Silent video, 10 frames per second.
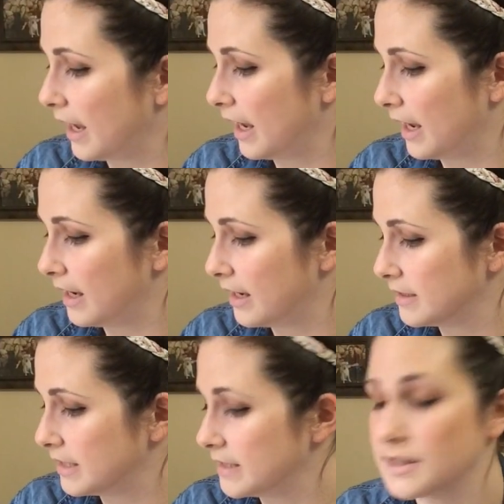a
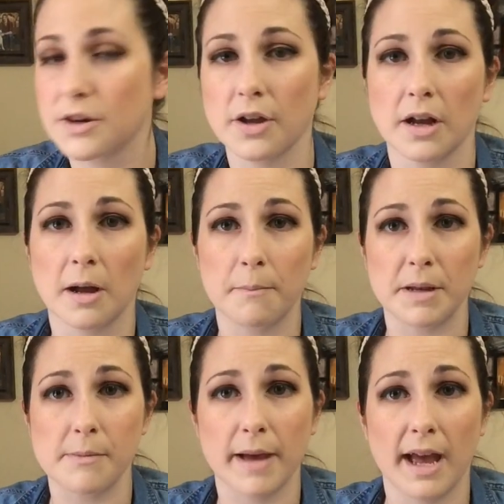Daisy Girl and
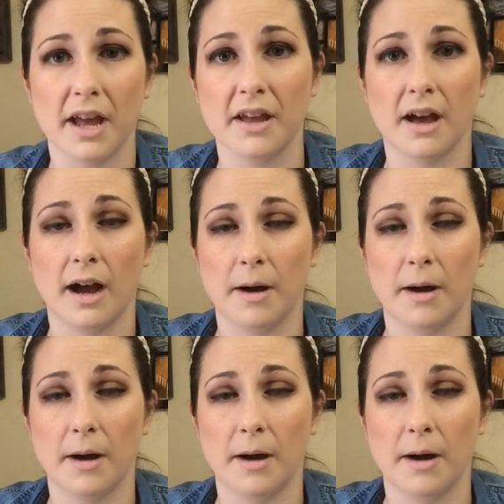Company bag,